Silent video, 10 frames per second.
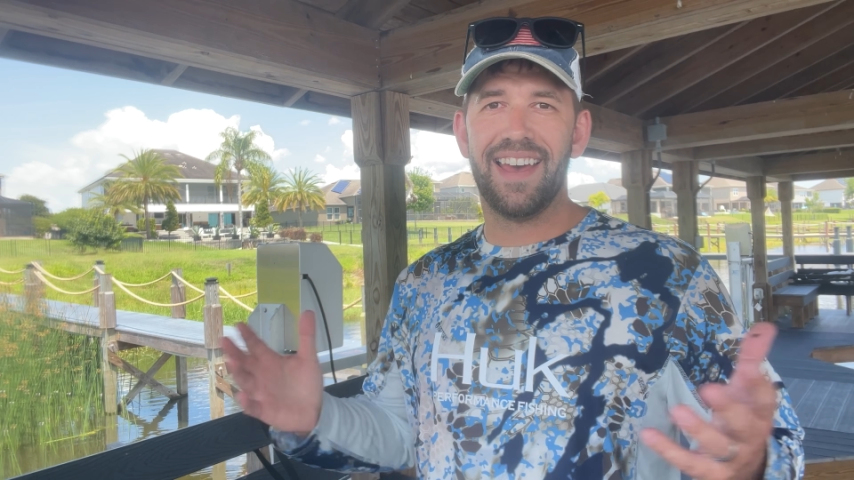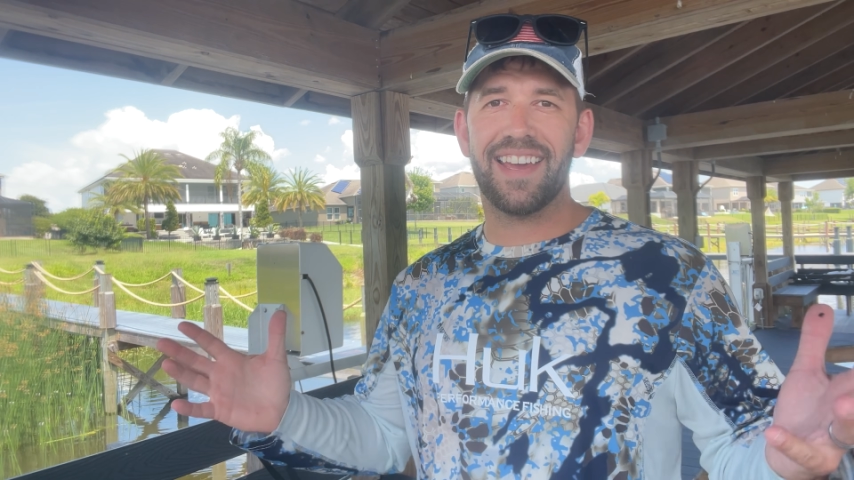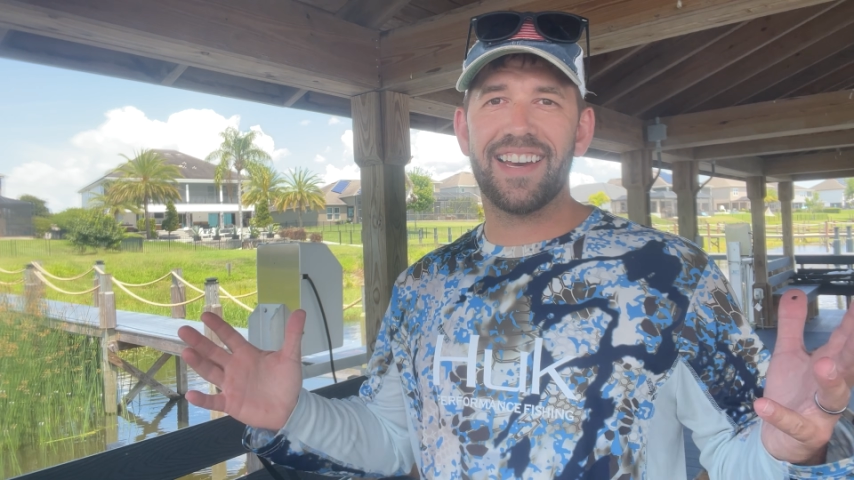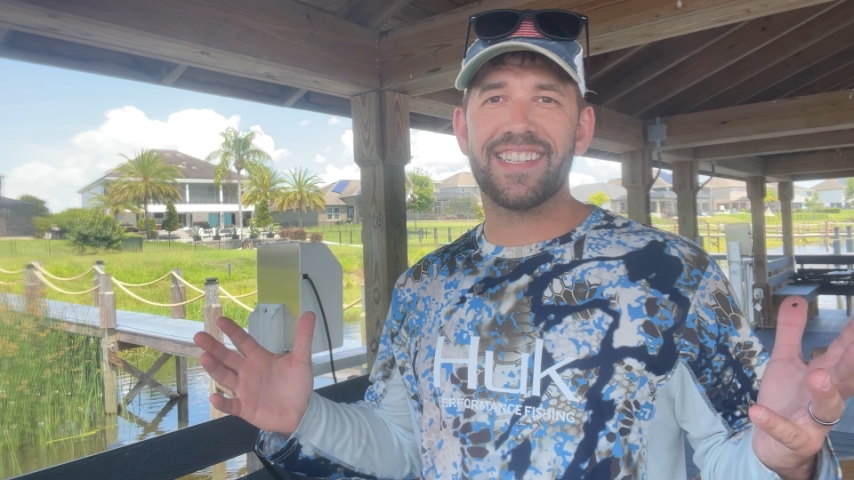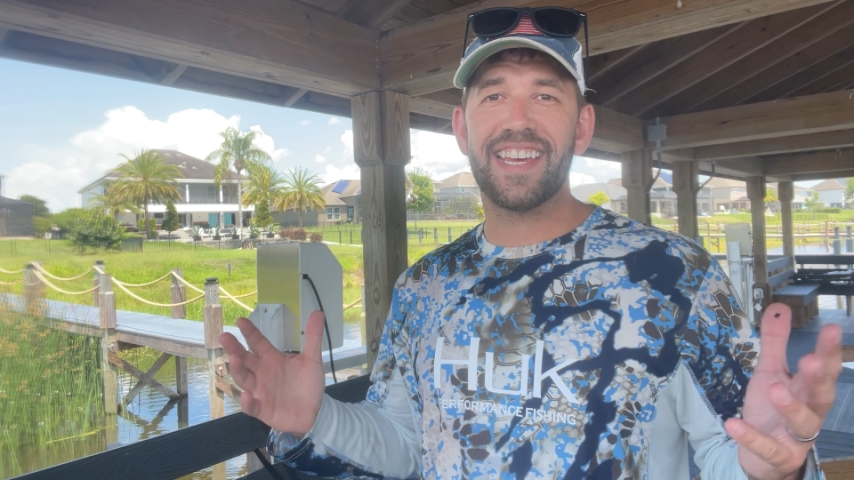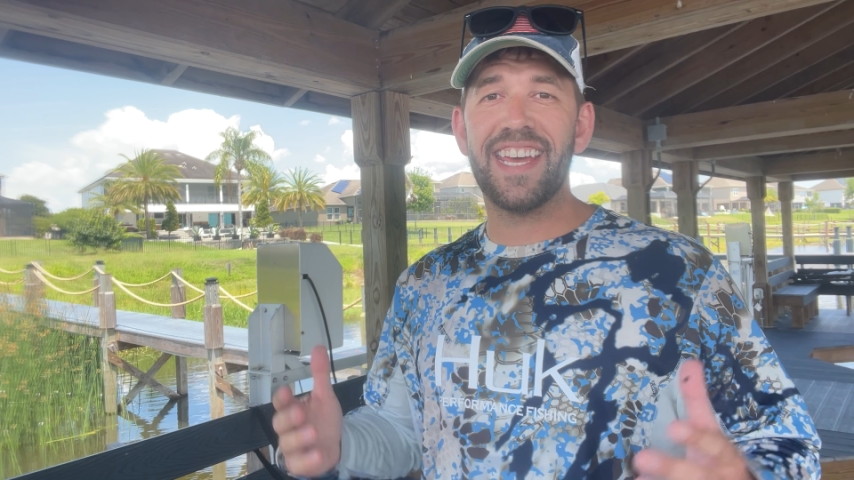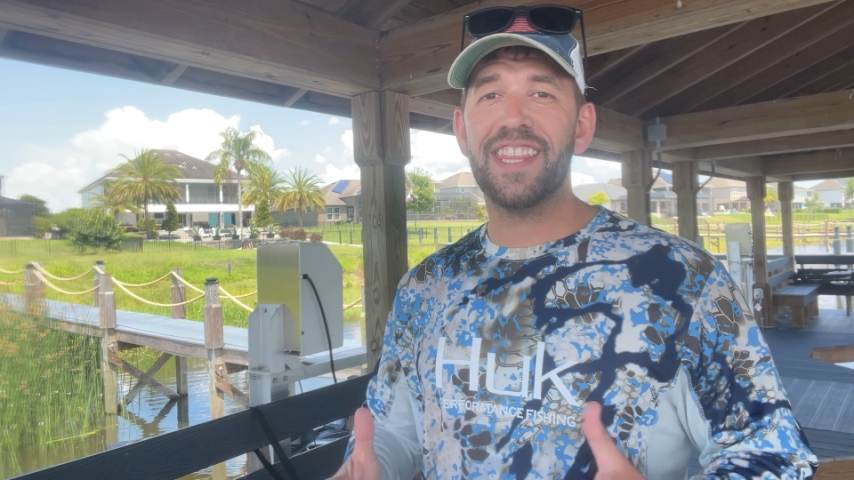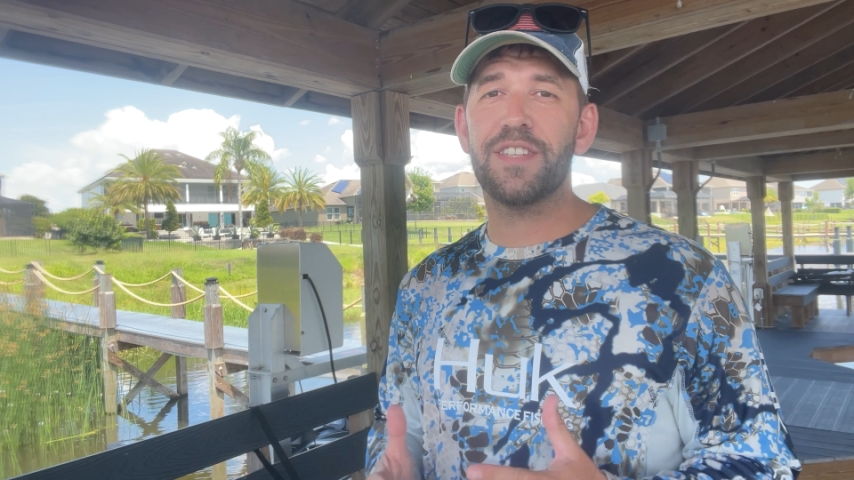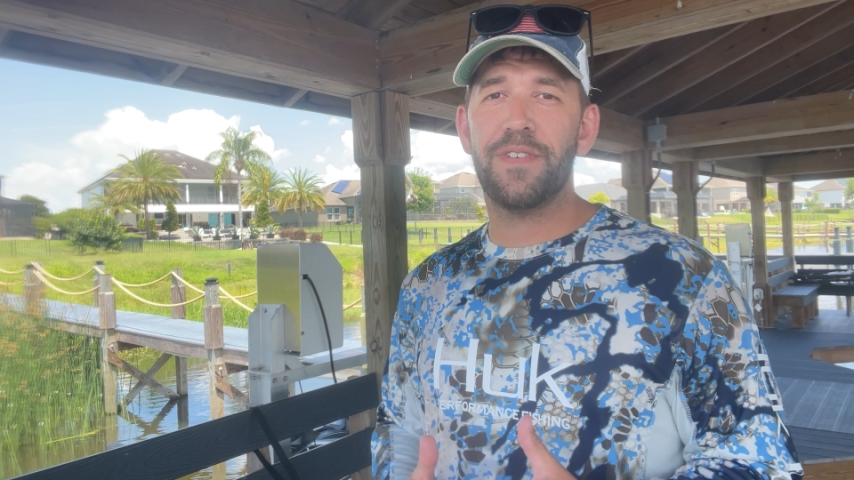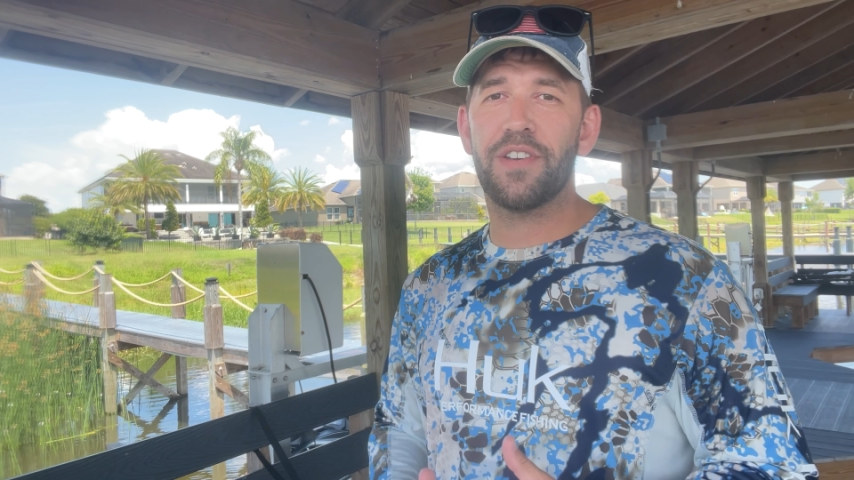Hey guys, in
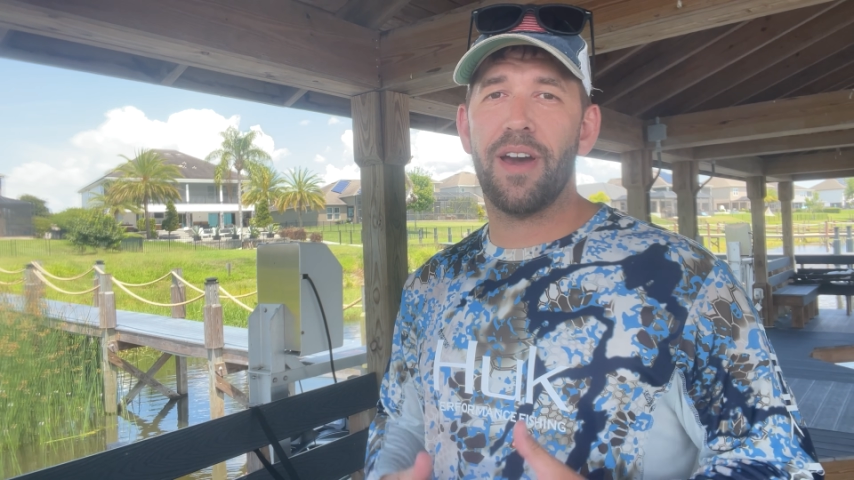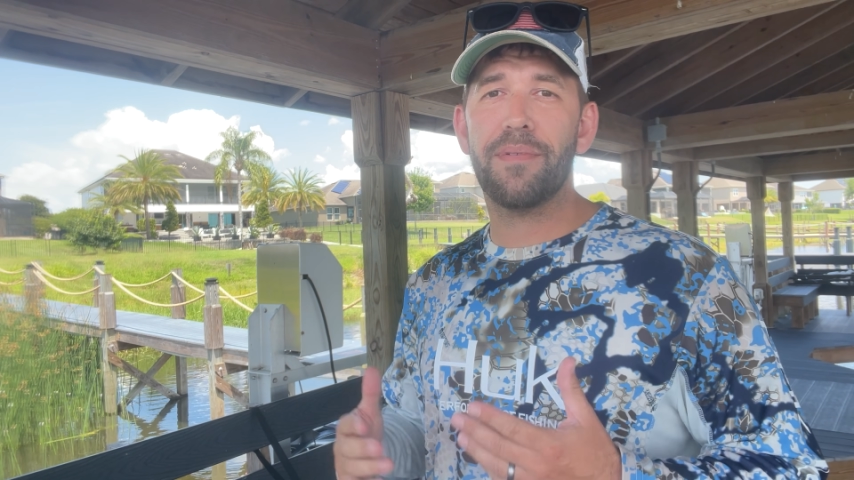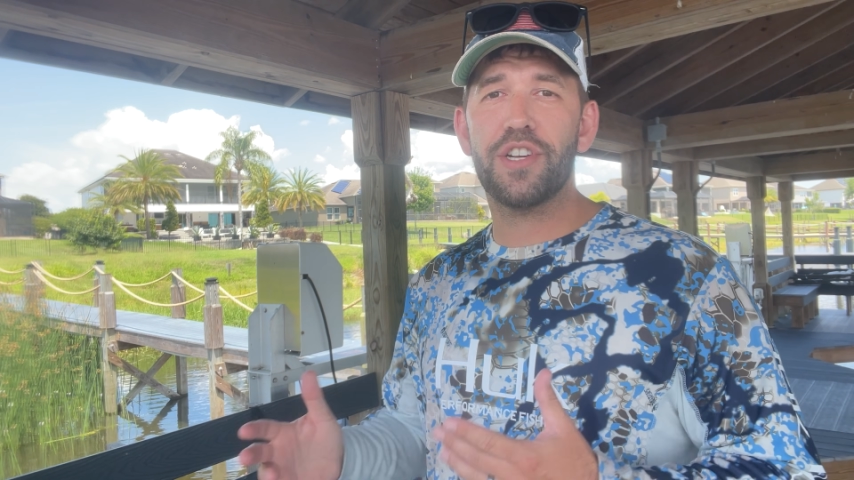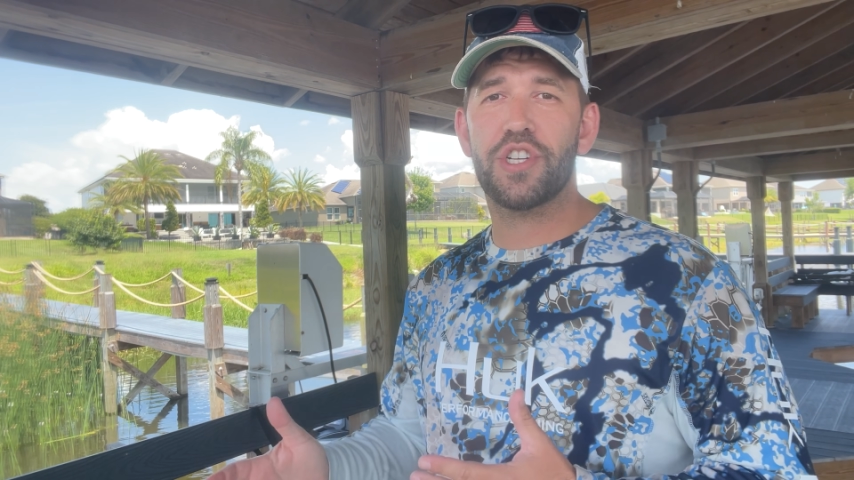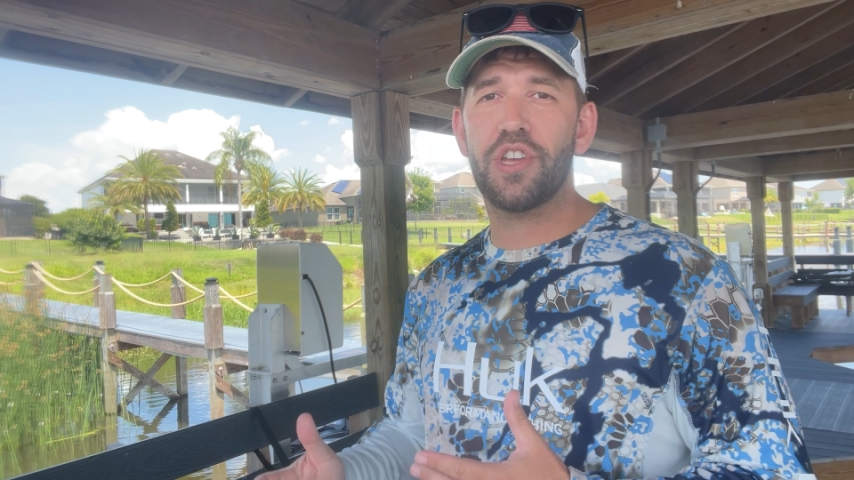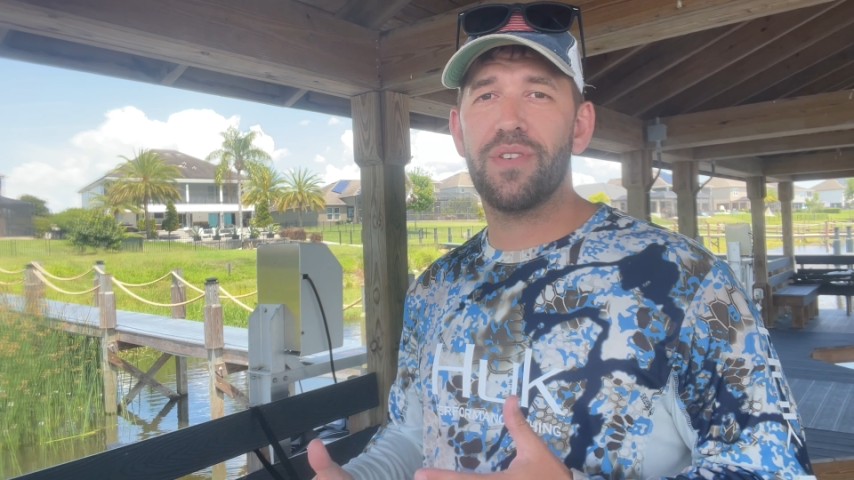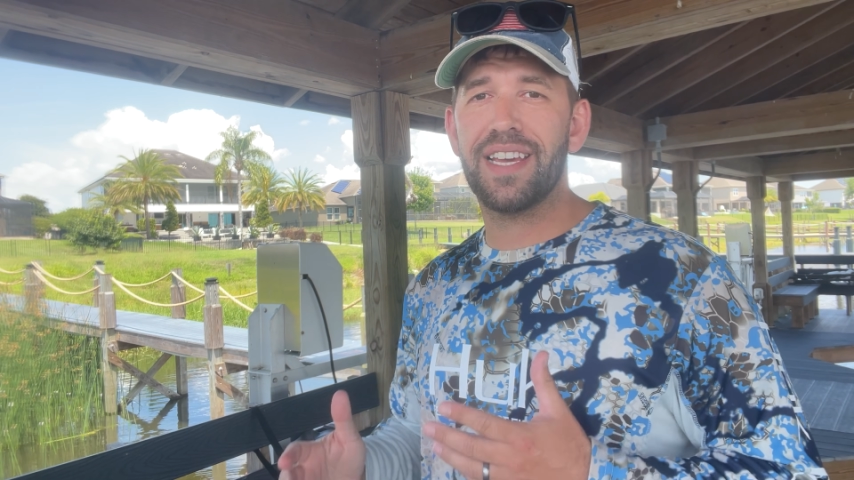this video, I'm going to show you